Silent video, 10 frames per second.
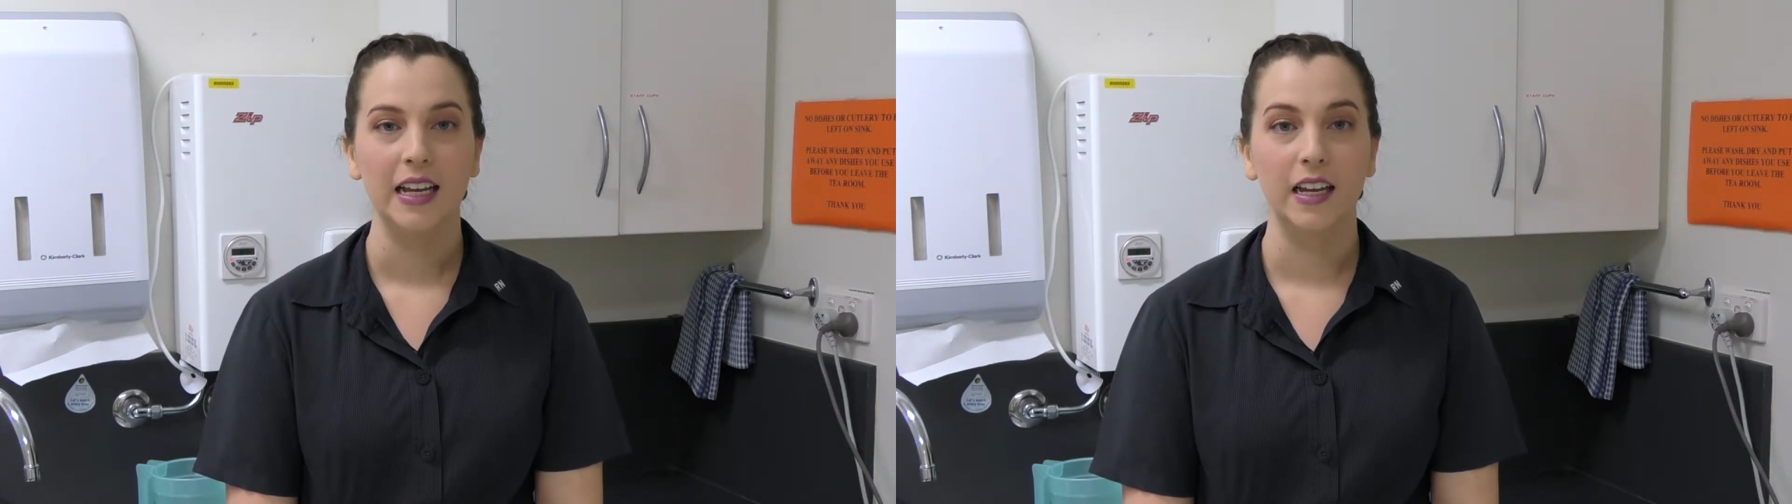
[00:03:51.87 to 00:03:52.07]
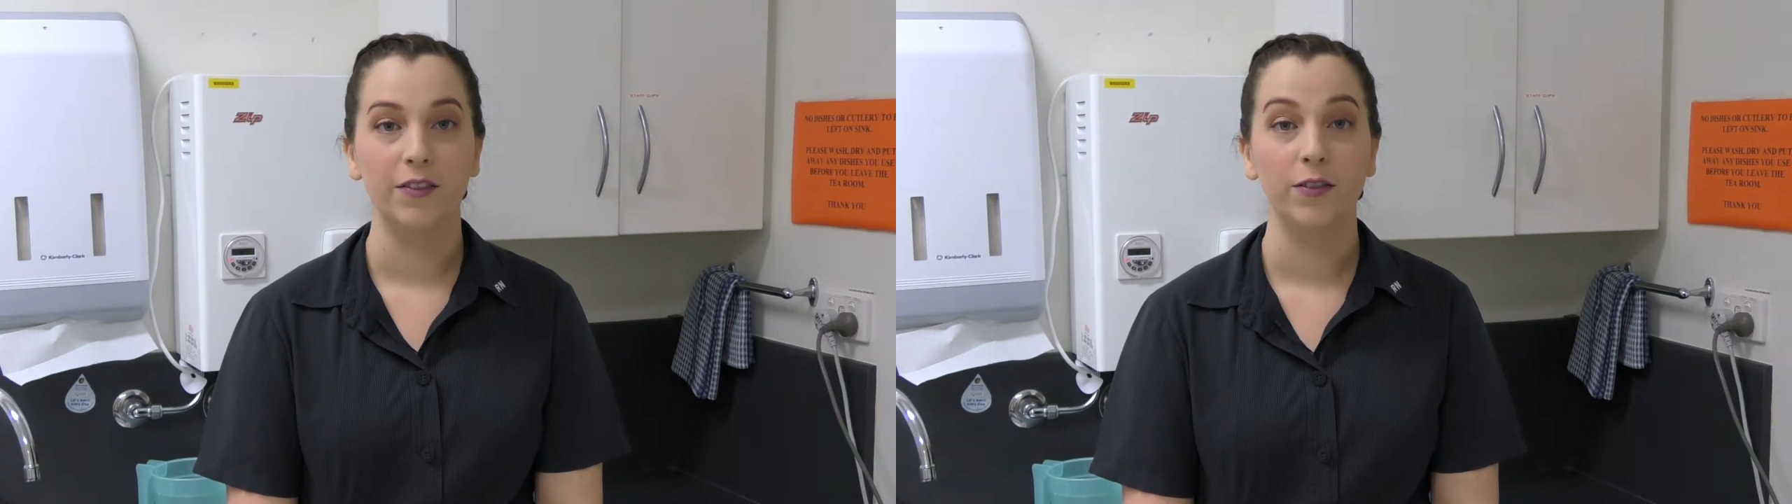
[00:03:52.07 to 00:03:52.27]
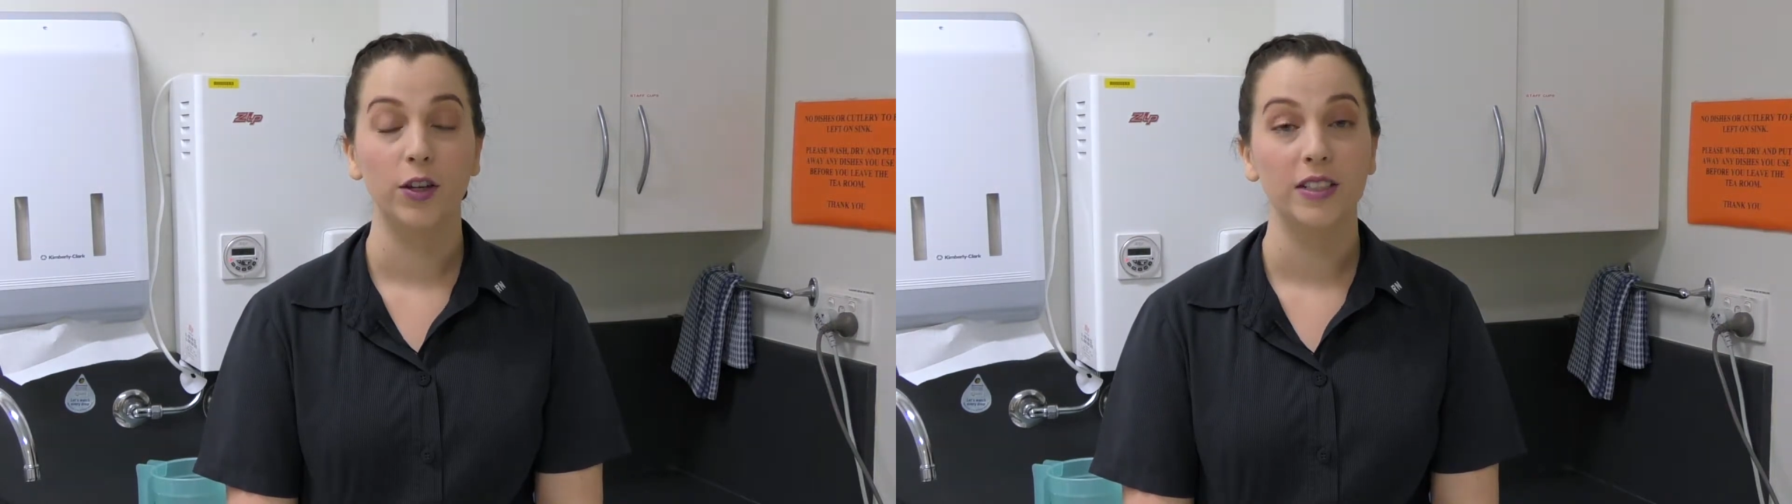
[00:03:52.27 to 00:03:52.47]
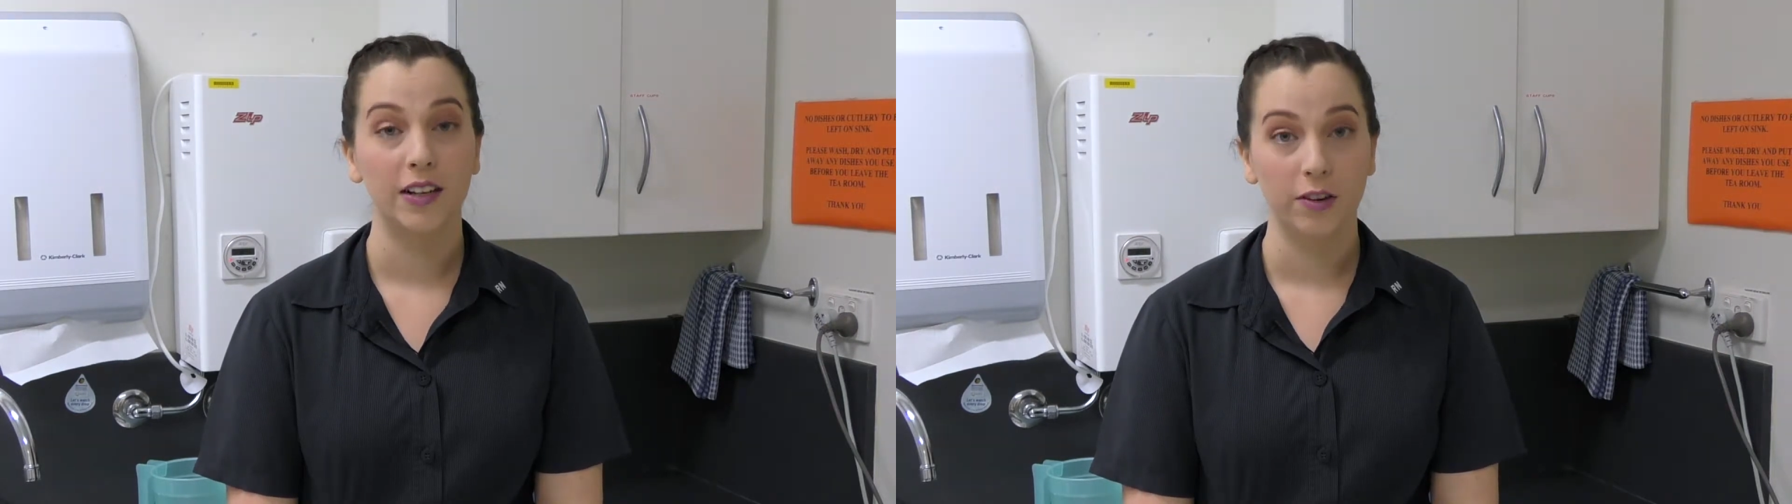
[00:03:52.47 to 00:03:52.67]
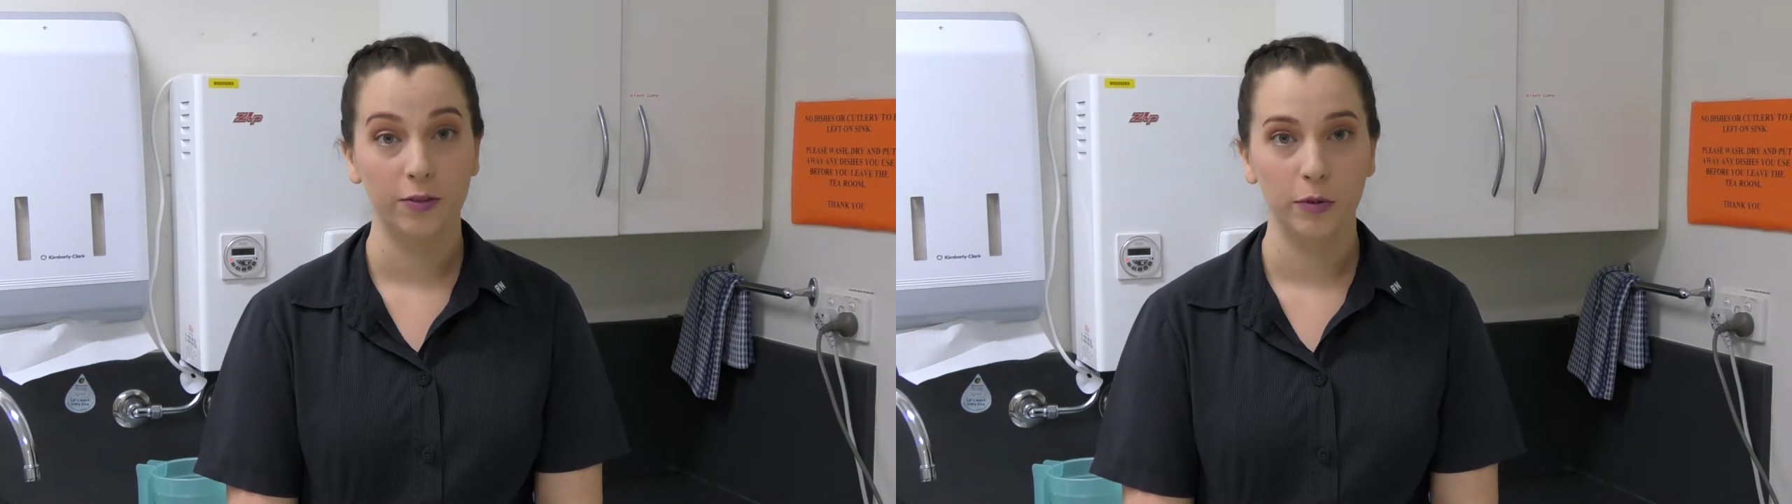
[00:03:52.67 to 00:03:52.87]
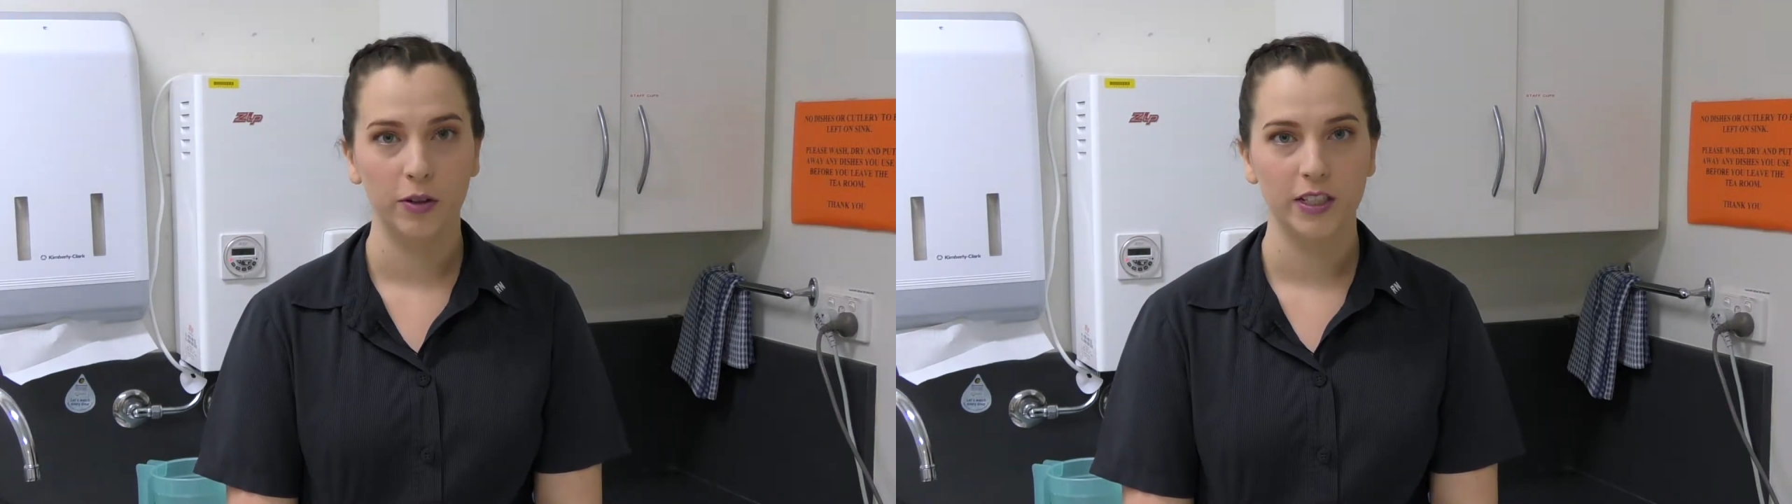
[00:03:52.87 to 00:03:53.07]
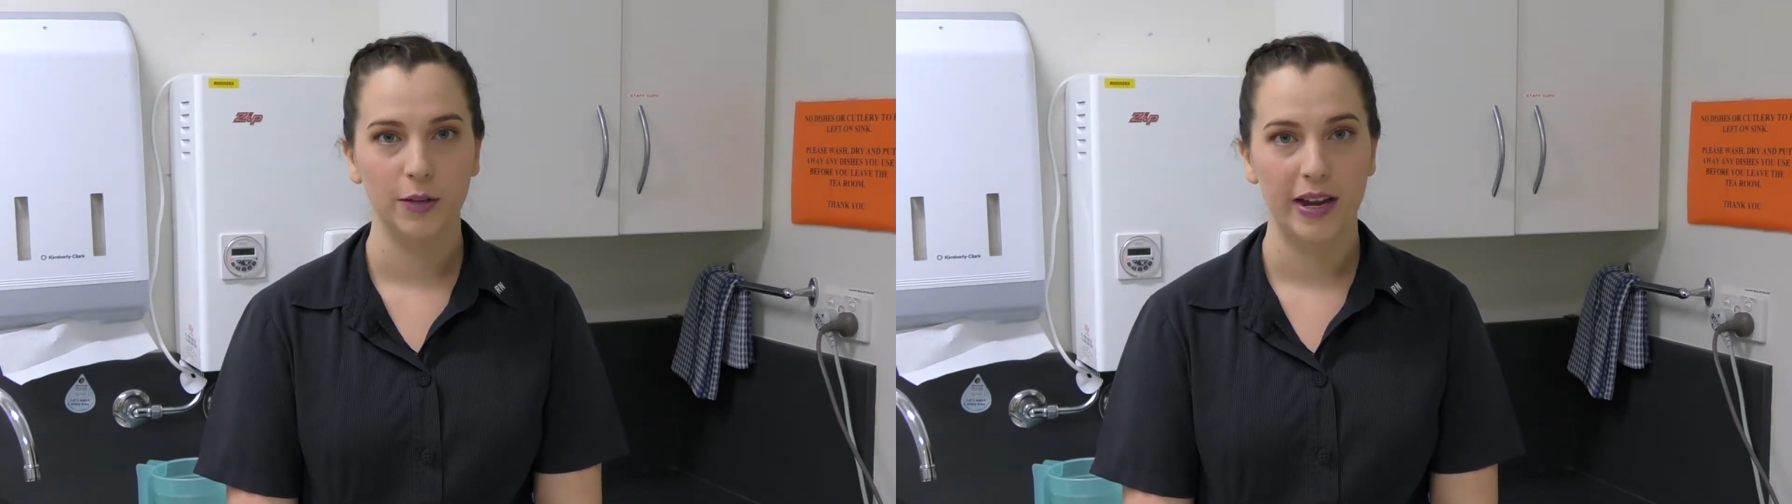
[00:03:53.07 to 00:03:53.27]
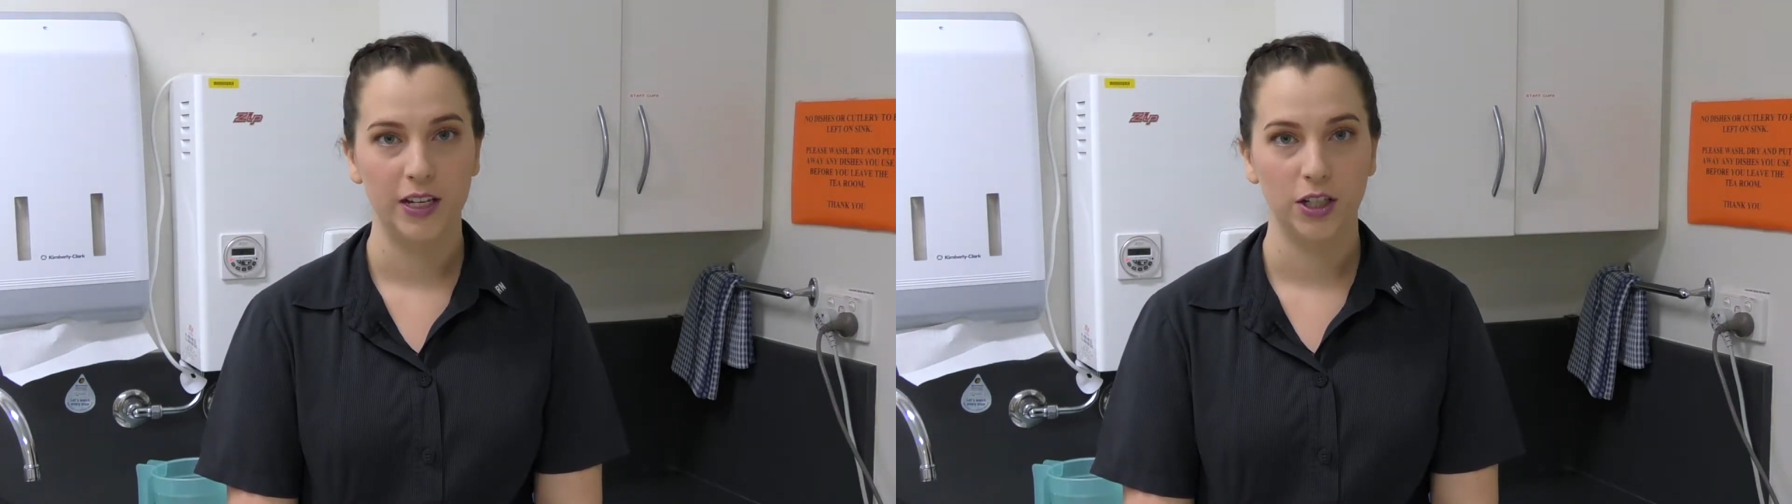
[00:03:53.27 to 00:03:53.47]
if you suffer from
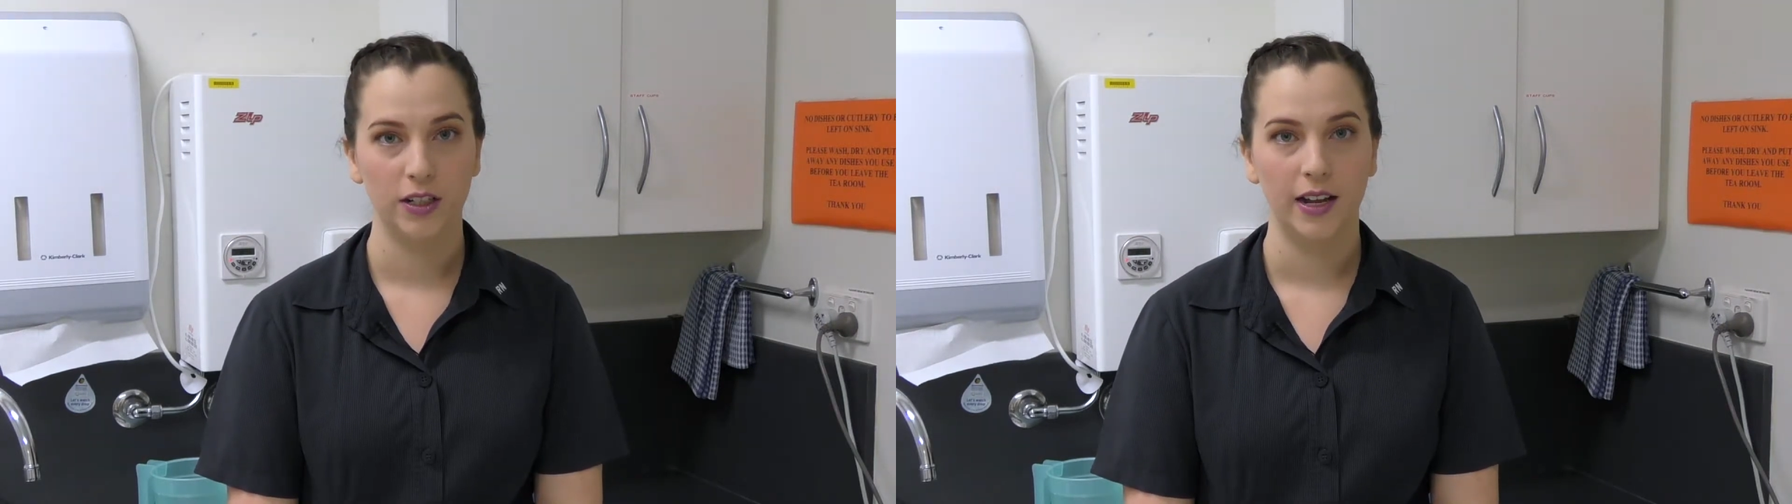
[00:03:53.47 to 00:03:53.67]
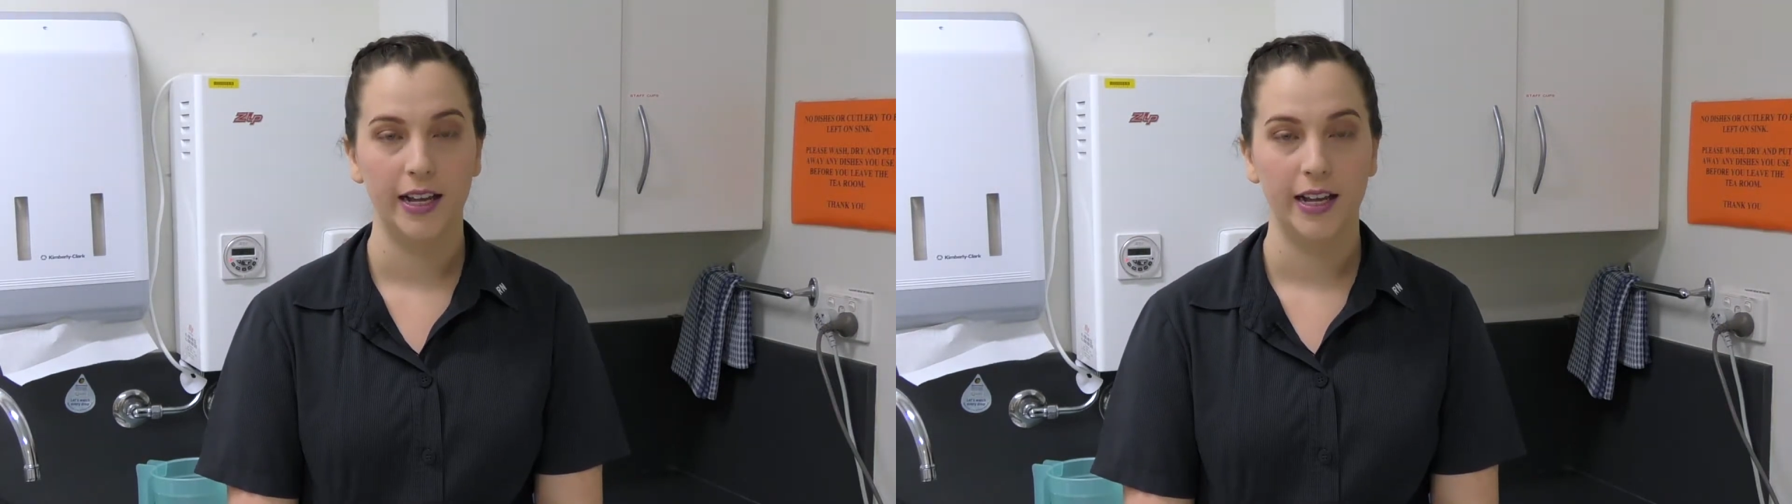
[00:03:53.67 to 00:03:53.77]
constipation,